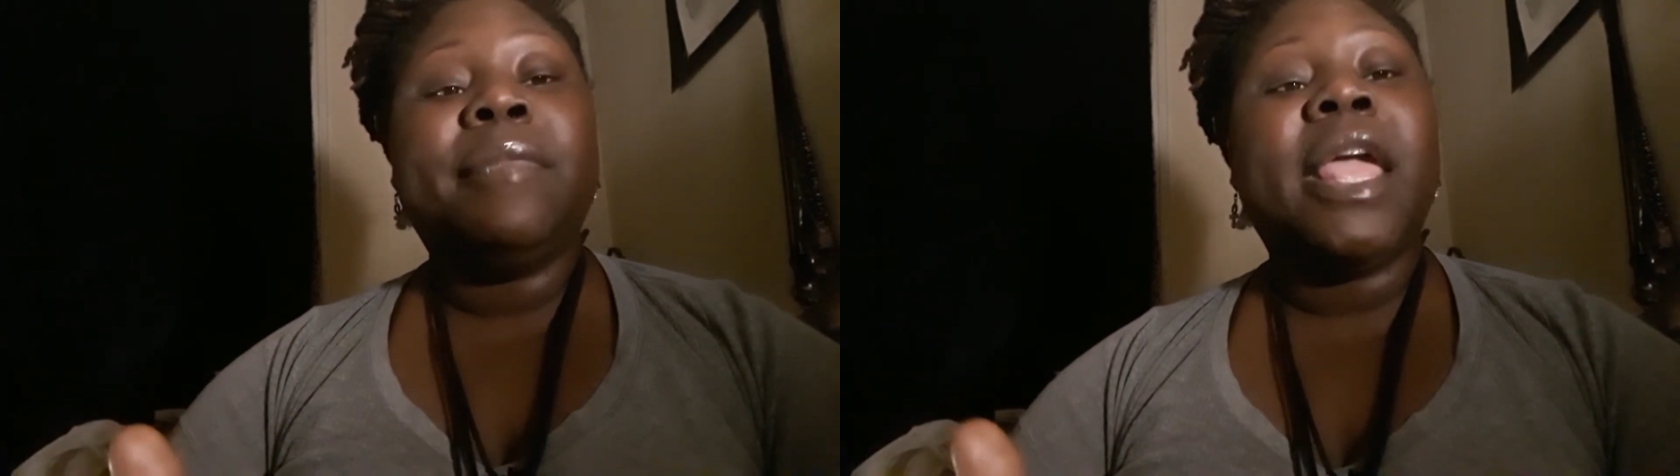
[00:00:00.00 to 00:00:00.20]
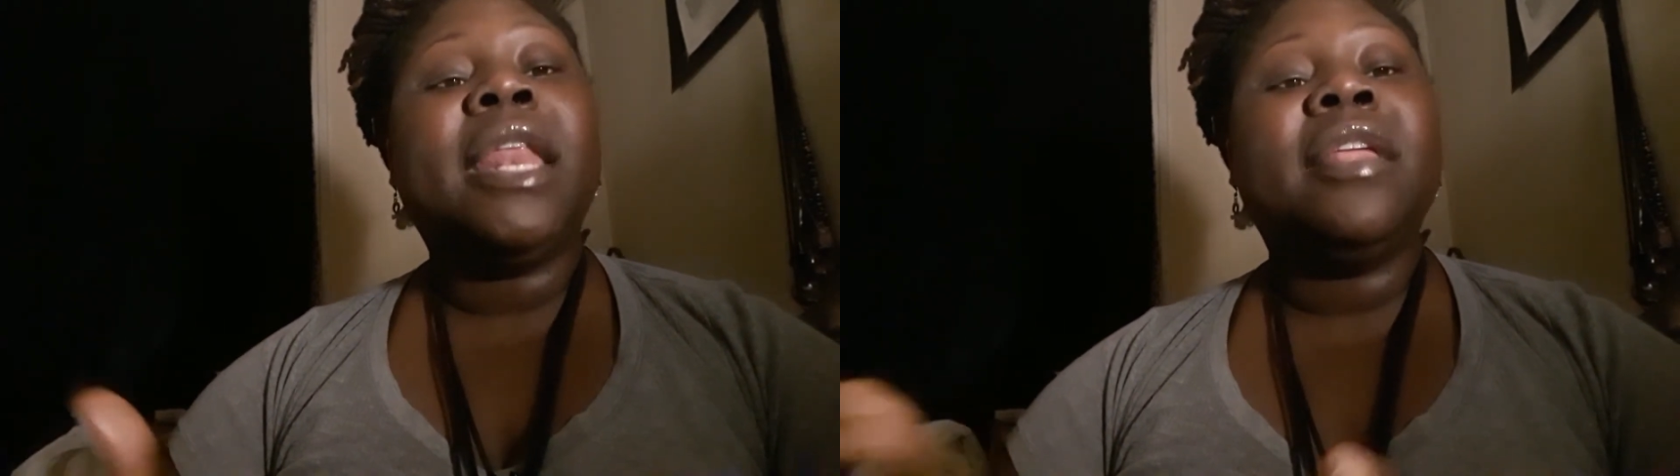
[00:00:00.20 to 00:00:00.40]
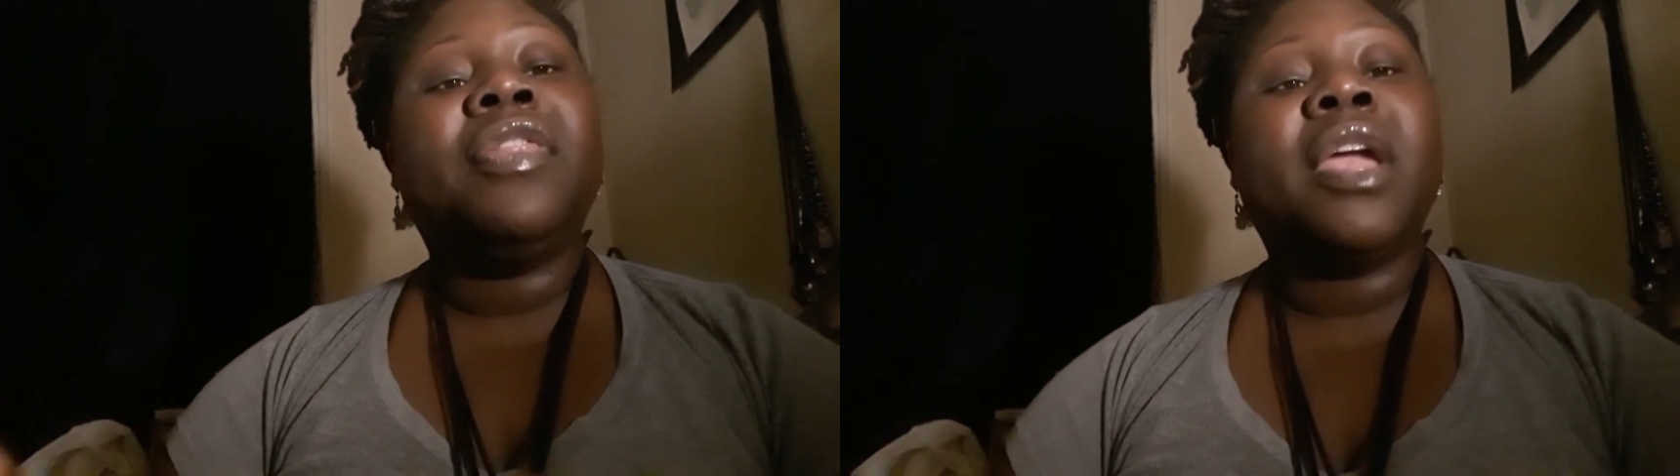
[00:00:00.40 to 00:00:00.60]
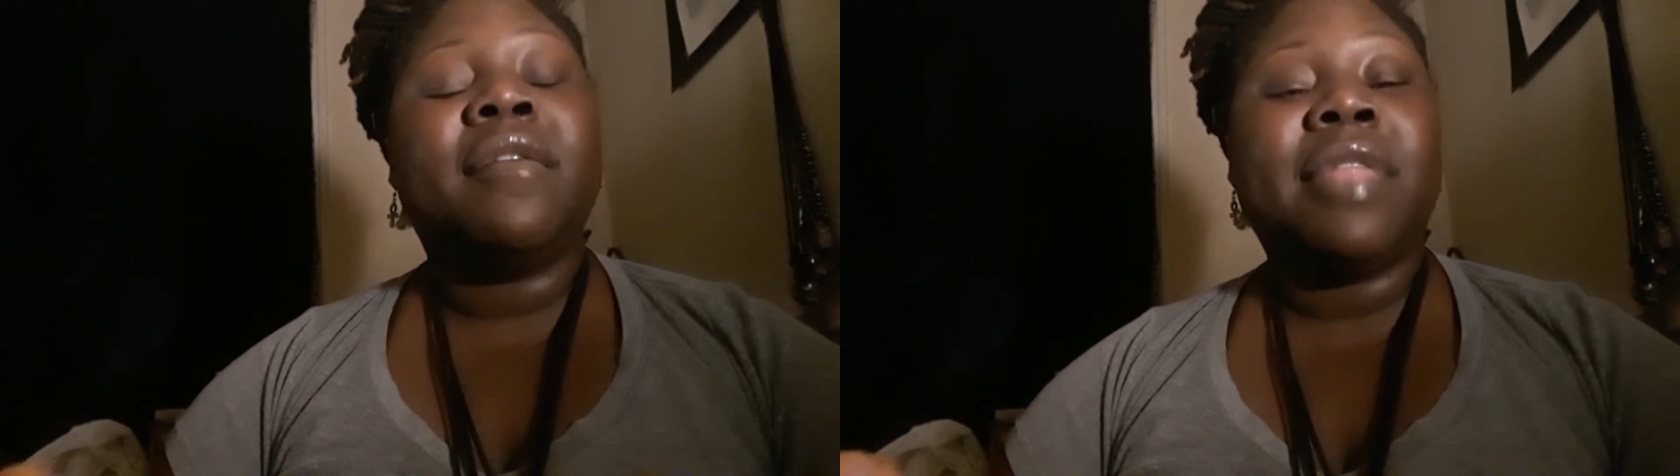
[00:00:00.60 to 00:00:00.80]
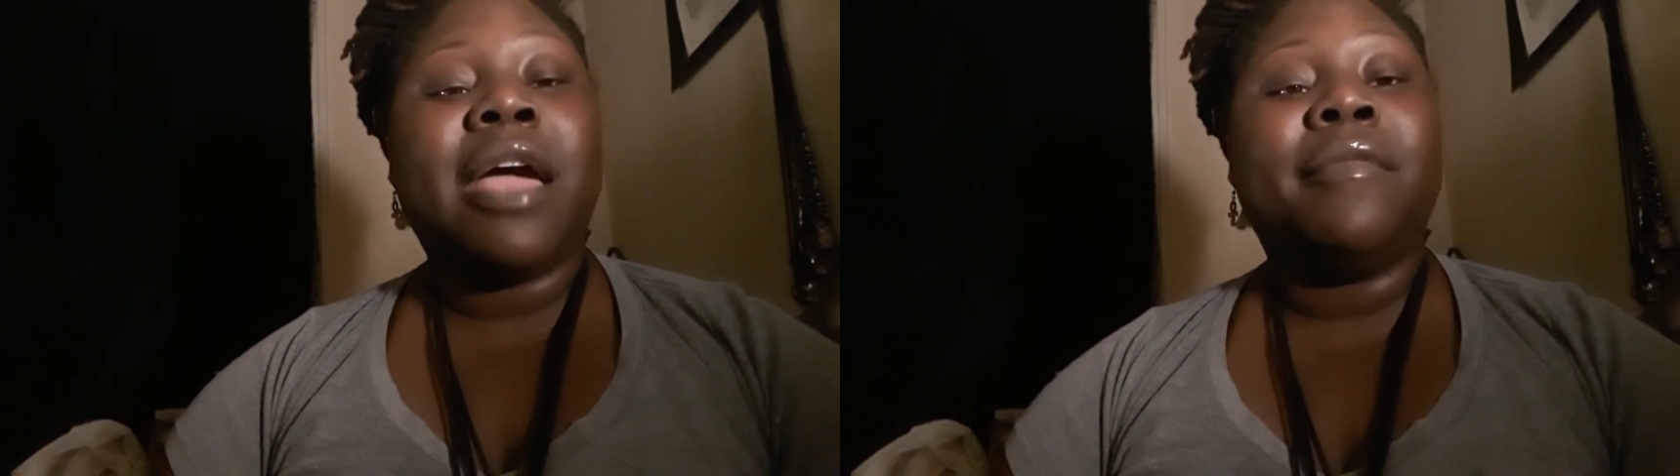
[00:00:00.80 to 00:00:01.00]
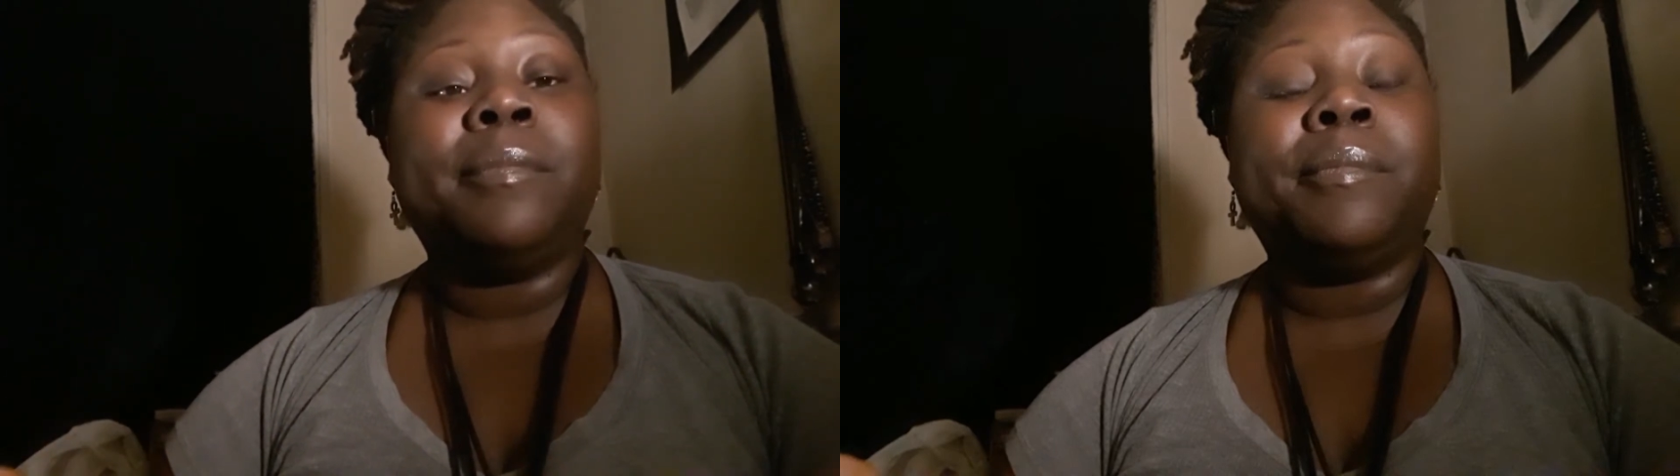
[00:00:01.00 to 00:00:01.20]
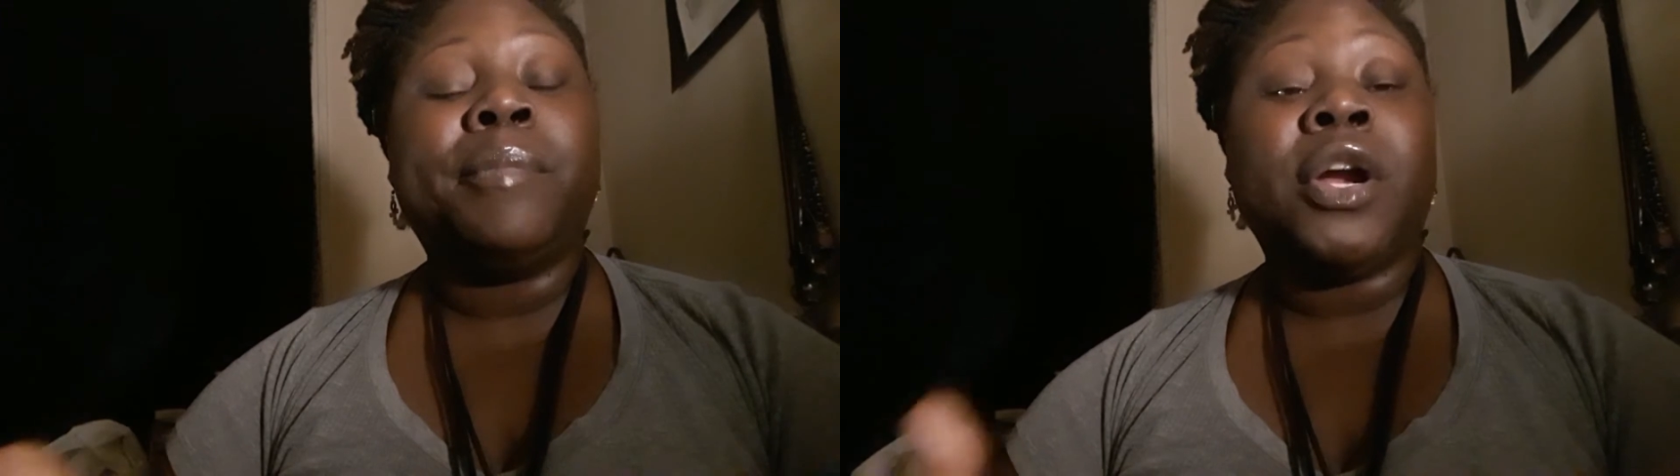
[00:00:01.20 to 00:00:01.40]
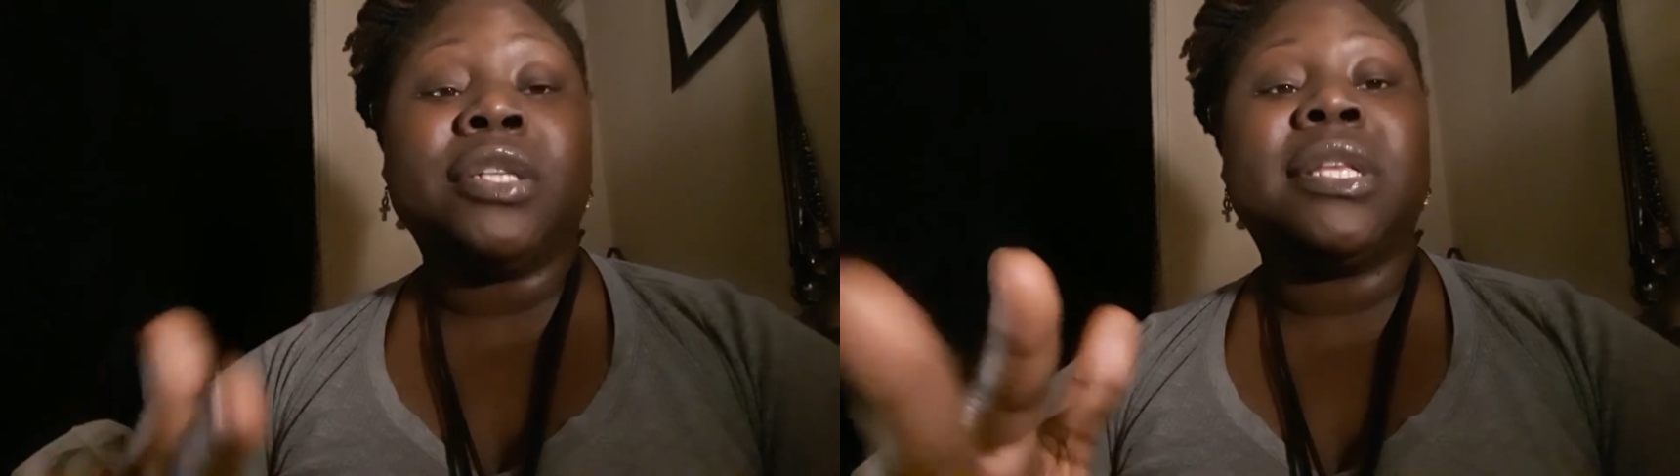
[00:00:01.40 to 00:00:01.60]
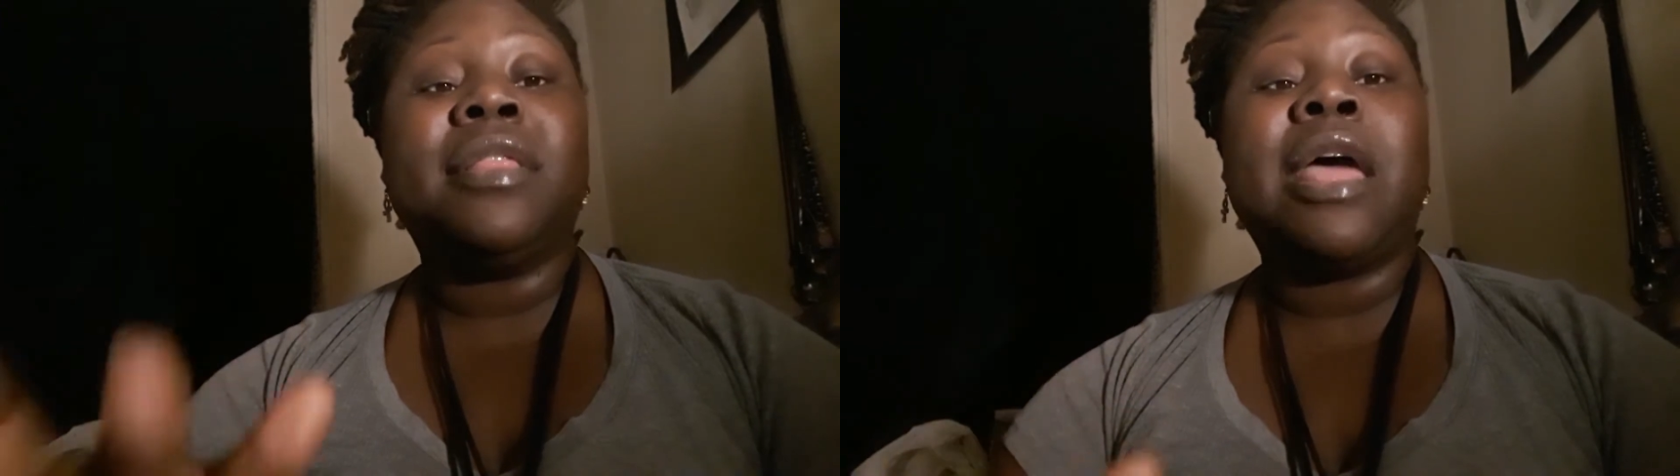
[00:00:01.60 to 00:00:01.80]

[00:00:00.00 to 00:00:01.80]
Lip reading: anything of that person